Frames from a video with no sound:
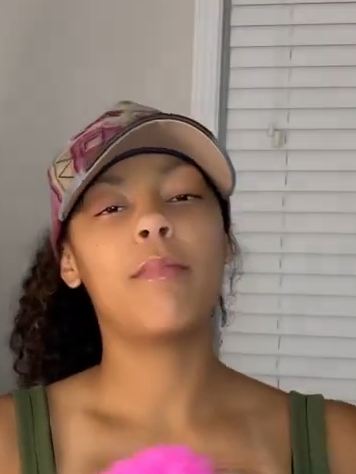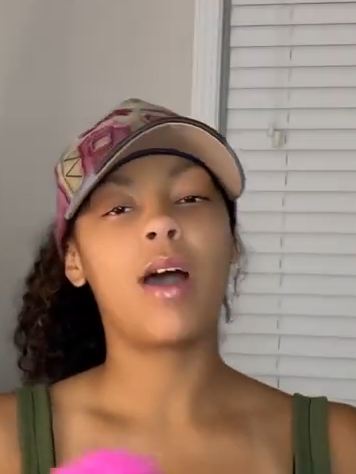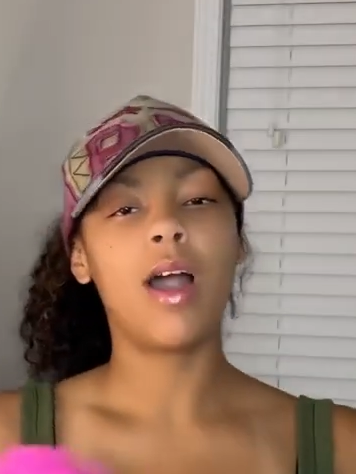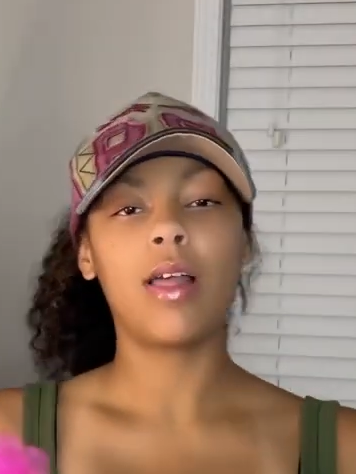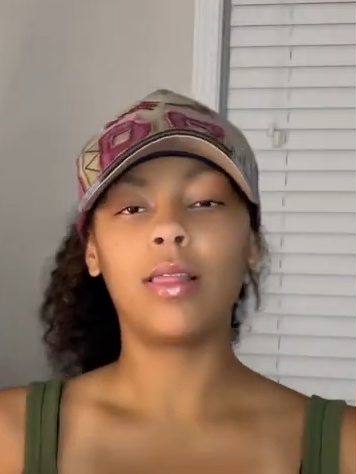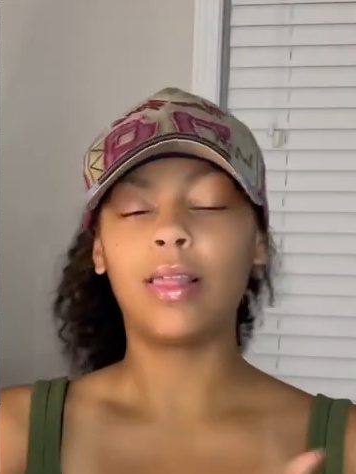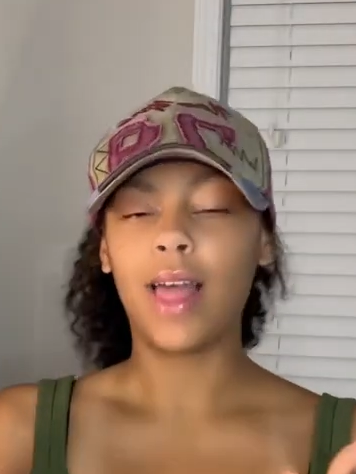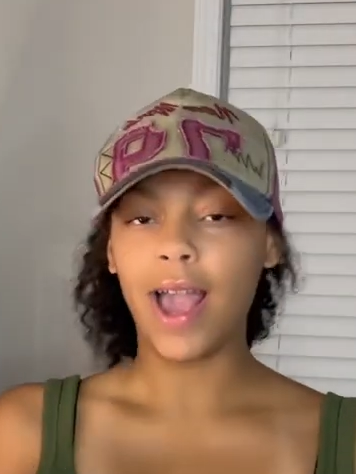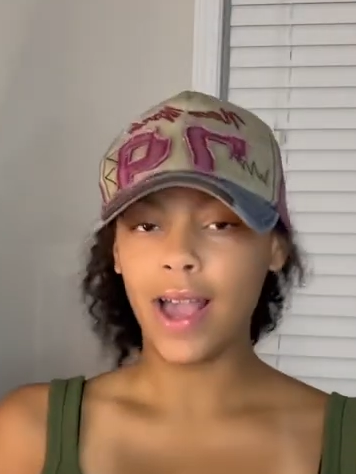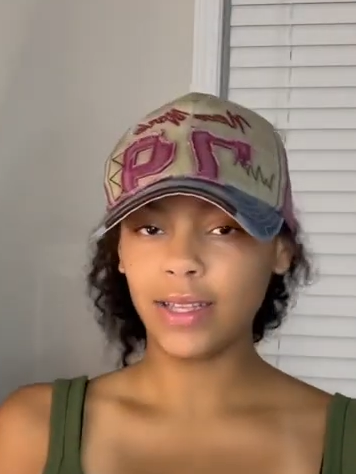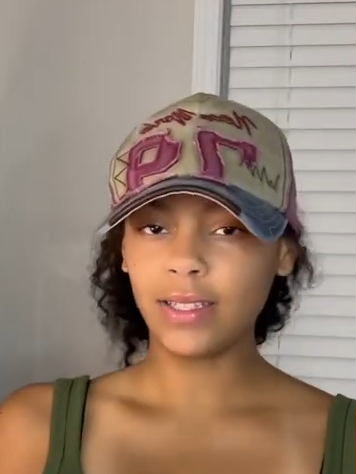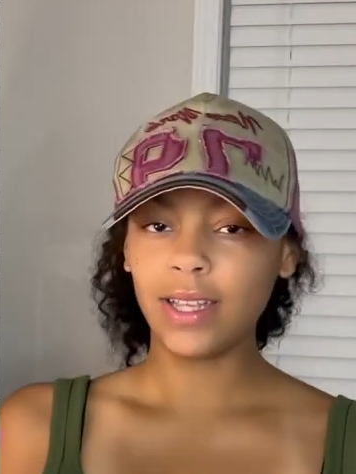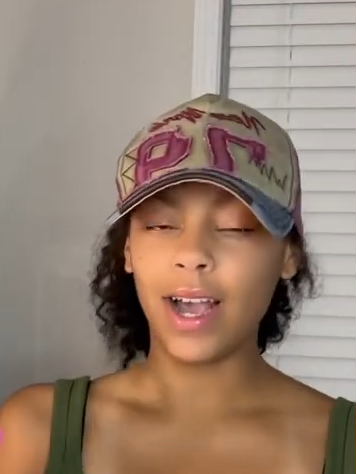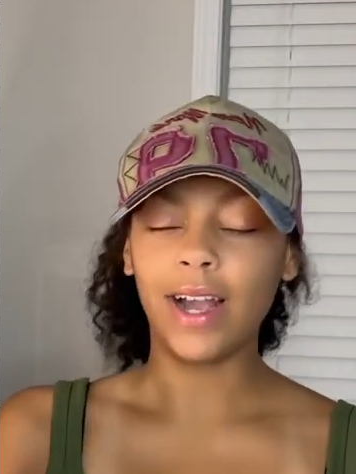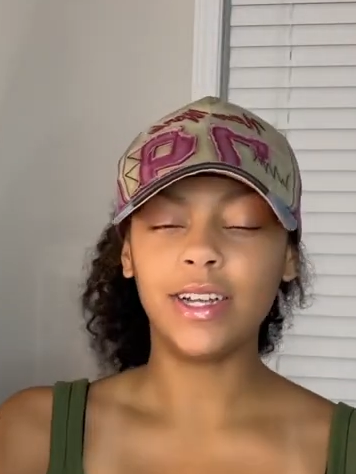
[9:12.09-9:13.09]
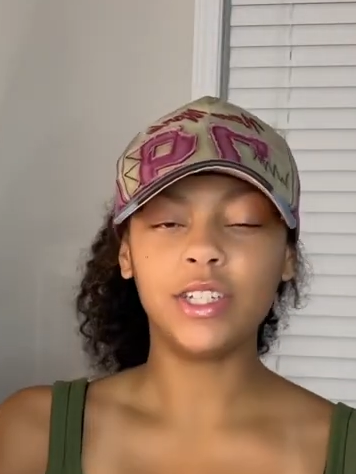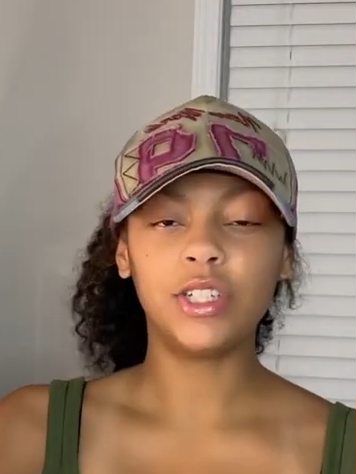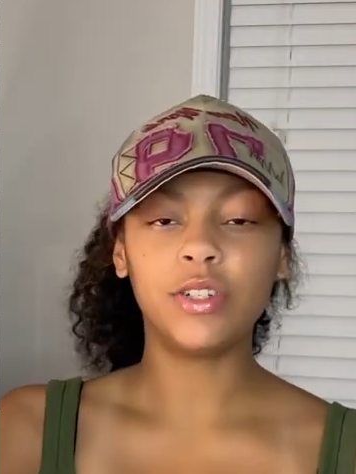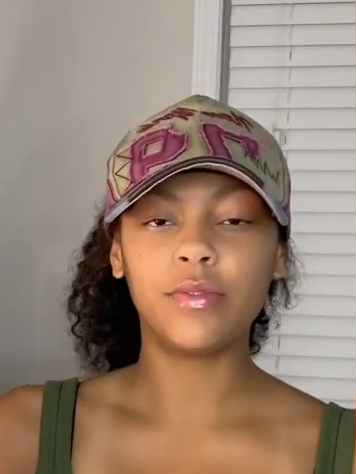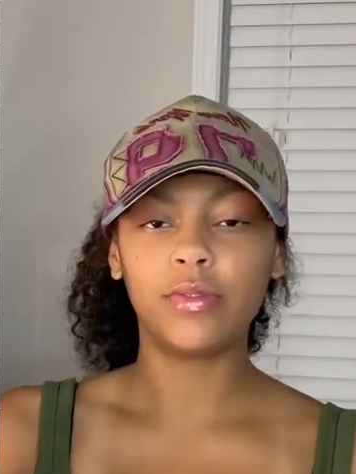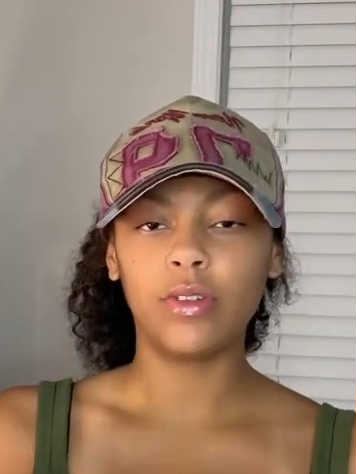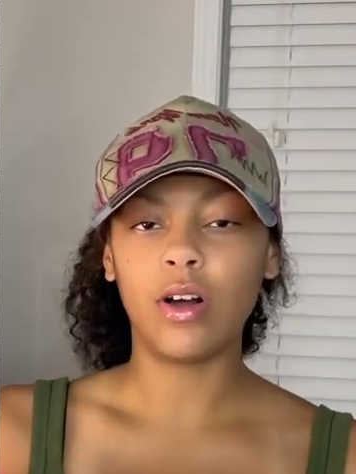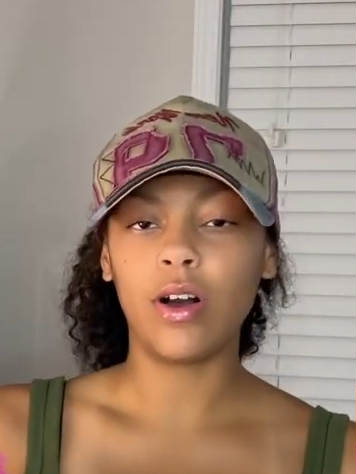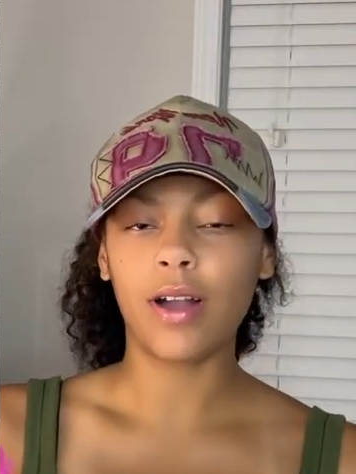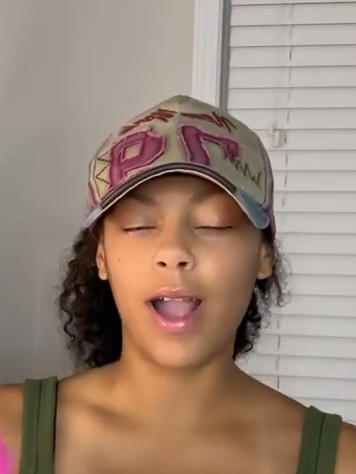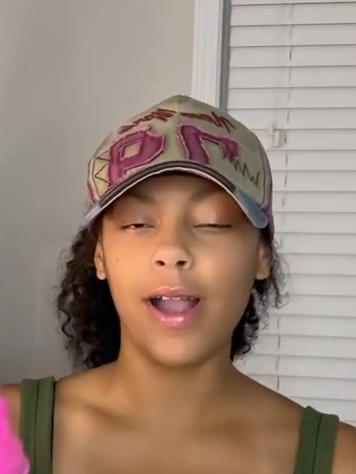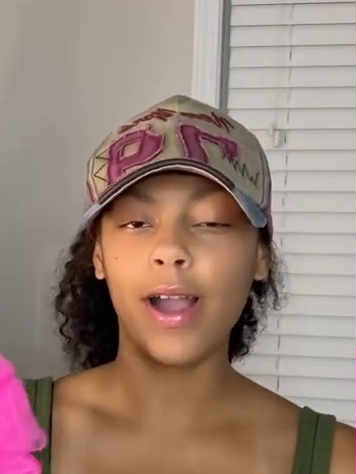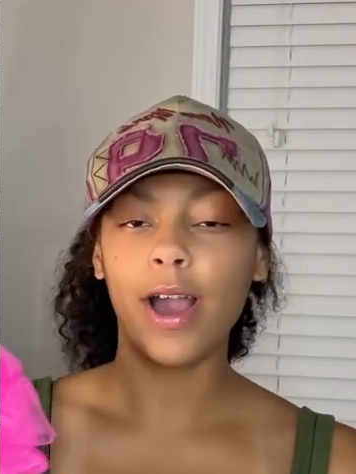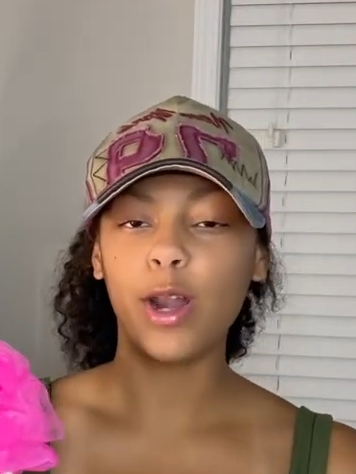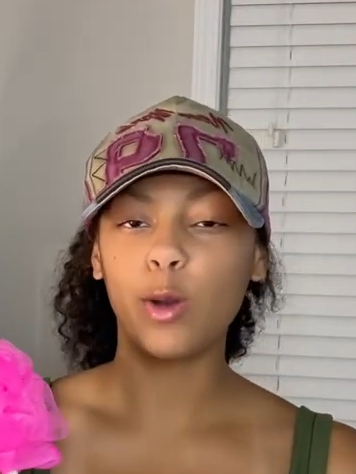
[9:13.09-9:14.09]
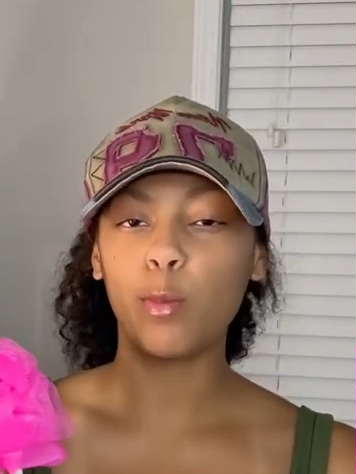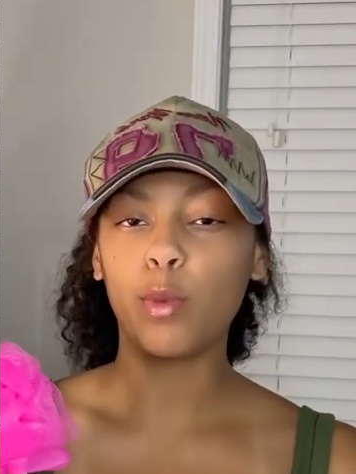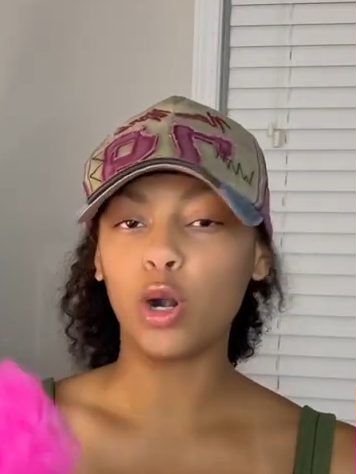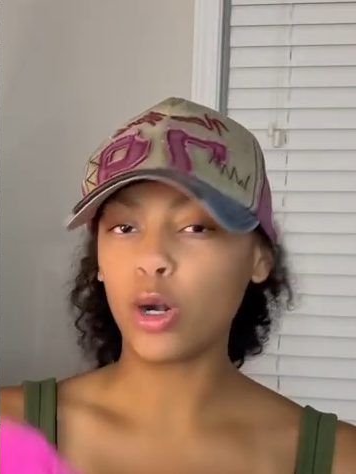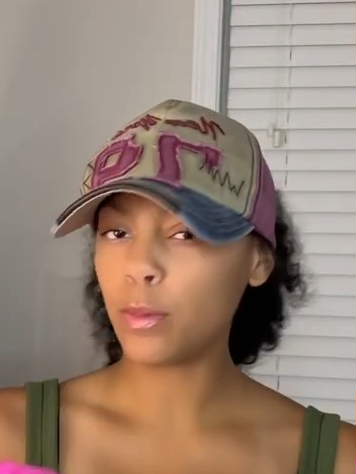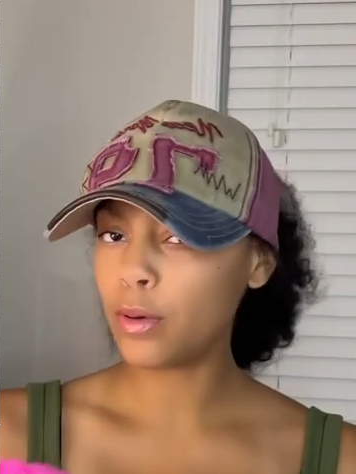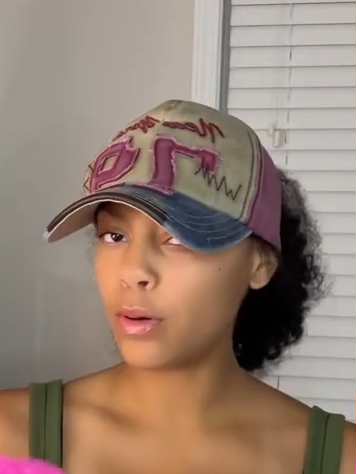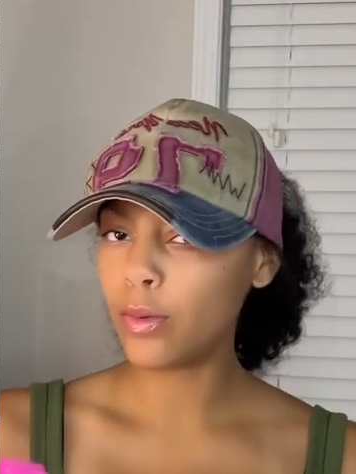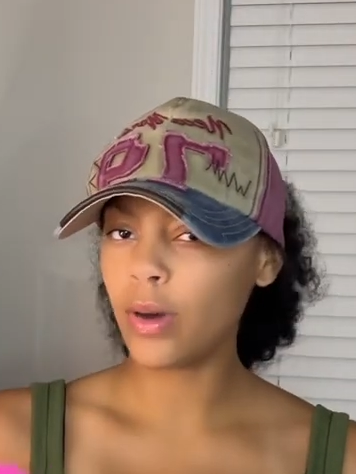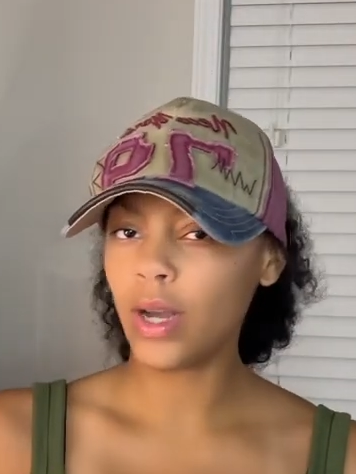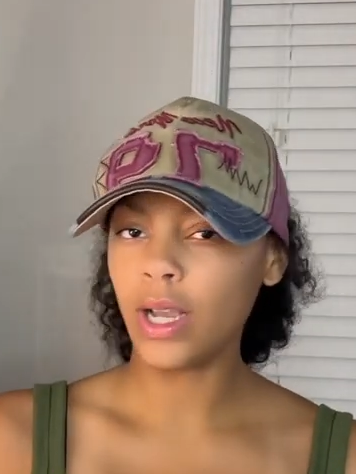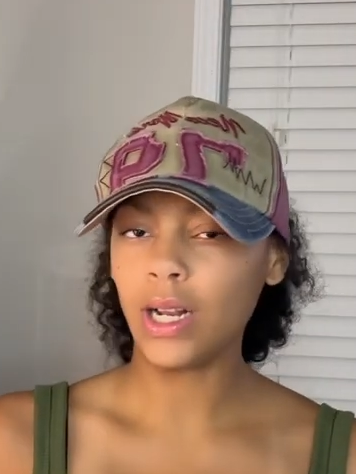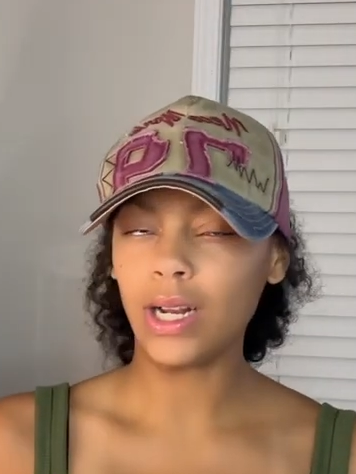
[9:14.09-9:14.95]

my last hygiene vlog, I got a purple one.